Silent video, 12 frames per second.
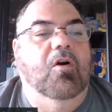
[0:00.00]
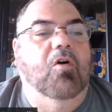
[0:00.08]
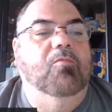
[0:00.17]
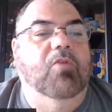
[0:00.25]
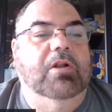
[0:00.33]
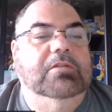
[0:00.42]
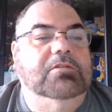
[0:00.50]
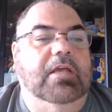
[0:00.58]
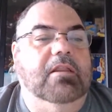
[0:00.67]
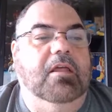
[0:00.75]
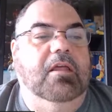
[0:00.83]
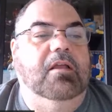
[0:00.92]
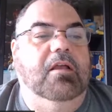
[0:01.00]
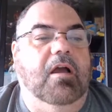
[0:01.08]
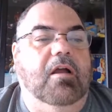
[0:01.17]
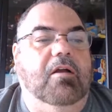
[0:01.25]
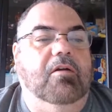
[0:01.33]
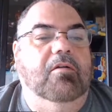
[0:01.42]
Home runs, I think,
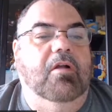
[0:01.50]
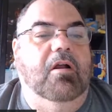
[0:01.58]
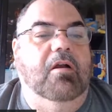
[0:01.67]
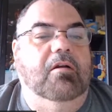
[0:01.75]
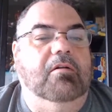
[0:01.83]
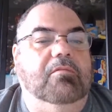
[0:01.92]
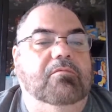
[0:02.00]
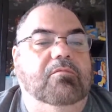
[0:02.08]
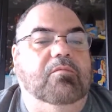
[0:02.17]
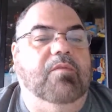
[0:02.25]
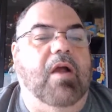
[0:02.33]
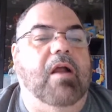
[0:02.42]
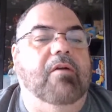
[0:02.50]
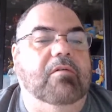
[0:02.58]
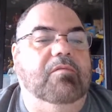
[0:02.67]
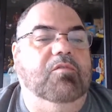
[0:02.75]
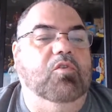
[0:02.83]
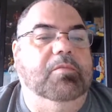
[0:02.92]
are far
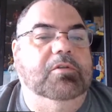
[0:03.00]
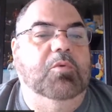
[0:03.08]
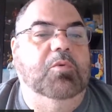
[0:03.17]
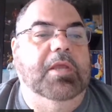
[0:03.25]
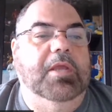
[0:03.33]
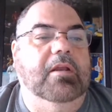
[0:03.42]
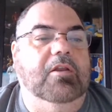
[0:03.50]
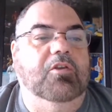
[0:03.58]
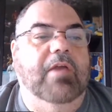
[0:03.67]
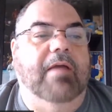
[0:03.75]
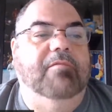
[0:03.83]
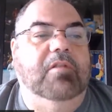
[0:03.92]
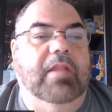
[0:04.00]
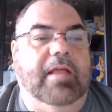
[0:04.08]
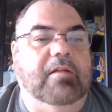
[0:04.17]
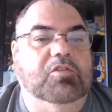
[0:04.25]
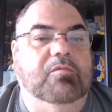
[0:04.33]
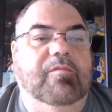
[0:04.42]
and few between, and you have to
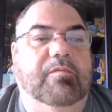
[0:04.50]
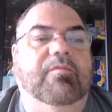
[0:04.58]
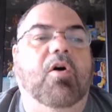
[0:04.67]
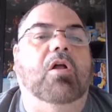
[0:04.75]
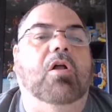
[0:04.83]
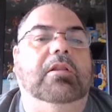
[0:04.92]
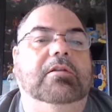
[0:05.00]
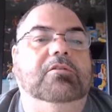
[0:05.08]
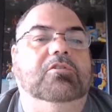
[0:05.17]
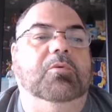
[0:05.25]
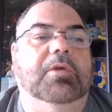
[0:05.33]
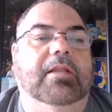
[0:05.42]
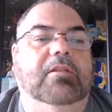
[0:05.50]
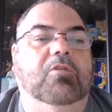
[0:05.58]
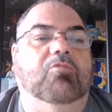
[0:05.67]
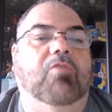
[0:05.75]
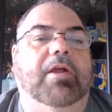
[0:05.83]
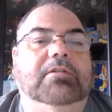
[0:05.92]
like fall into it at the
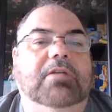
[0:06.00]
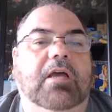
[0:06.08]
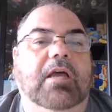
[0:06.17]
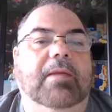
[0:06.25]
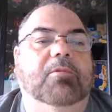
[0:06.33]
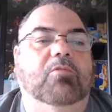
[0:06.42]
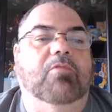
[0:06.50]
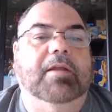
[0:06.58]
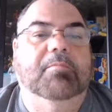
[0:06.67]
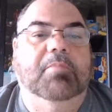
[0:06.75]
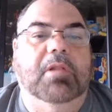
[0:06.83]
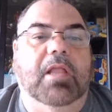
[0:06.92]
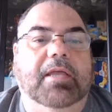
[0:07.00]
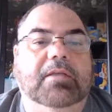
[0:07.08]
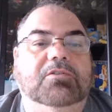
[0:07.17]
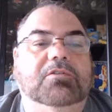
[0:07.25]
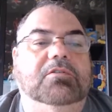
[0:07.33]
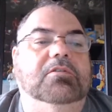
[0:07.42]
right time, the right
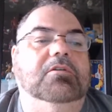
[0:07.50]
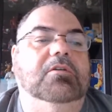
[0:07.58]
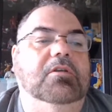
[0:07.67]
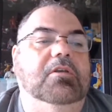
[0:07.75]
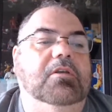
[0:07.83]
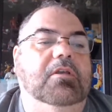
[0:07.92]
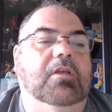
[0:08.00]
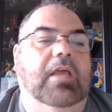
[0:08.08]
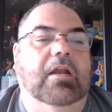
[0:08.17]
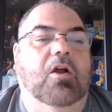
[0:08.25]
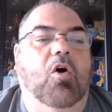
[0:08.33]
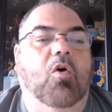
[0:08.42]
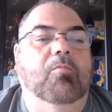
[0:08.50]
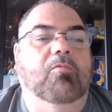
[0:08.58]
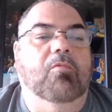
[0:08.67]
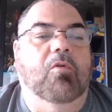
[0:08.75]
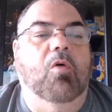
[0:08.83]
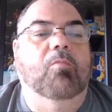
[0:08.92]
place. And a
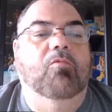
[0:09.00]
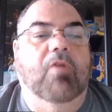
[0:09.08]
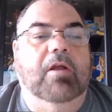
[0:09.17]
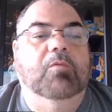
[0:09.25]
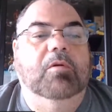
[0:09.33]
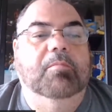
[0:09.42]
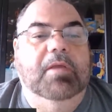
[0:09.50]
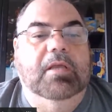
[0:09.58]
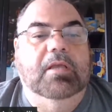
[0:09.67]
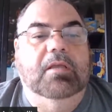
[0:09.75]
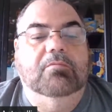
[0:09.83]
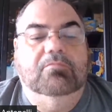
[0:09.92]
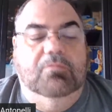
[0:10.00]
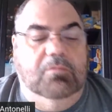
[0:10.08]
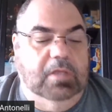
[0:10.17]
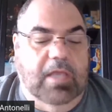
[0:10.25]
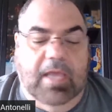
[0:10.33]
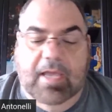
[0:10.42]
home run would be,
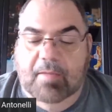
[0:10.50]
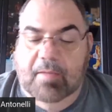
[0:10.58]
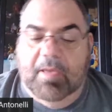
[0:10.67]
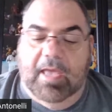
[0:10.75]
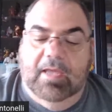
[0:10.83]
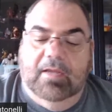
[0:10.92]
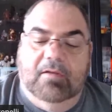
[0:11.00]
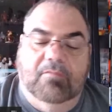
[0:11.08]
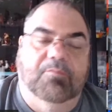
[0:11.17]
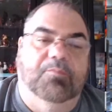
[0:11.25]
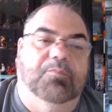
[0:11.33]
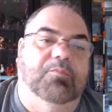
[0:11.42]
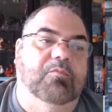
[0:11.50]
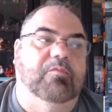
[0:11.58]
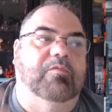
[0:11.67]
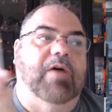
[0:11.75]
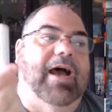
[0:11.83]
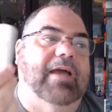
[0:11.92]
hey, I paid
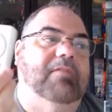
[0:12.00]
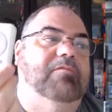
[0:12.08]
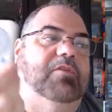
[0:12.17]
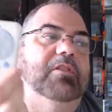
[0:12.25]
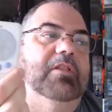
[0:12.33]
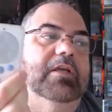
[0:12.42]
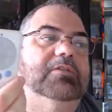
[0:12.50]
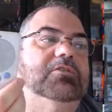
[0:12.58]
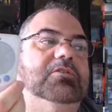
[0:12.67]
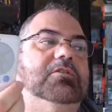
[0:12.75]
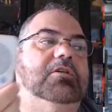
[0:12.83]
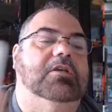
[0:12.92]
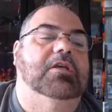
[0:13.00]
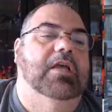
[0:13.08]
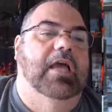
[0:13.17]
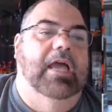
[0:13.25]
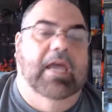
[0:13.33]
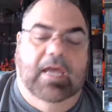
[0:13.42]
$5 for this,
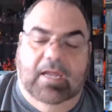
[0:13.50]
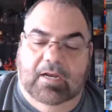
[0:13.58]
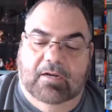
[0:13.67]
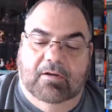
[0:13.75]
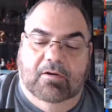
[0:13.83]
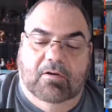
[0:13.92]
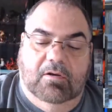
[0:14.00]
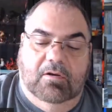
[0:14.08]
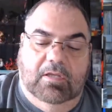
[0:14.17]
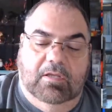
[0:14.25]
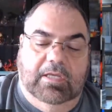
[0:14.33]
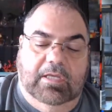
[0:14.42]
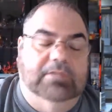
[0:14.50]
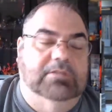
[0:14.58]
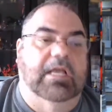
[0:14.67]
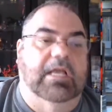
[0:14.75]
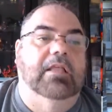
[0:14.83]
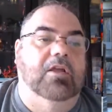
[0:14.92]
and it's
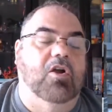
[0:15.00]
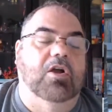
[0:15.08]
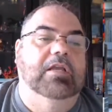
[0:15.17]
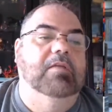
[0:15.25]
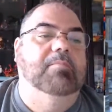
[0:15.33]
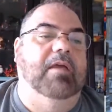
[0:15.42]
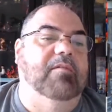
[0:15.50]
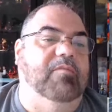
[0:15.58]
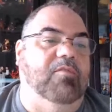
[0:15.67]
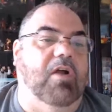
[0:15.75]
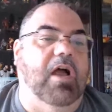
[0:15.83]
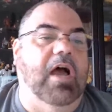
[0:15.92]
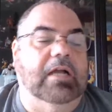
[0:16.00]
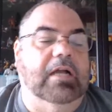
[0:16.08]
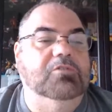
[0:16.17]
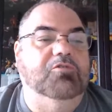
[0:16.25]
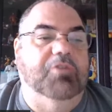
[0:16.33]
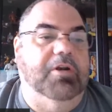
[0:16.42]
selling on eBay for
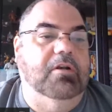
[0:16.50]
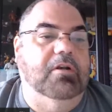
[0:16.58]
$100.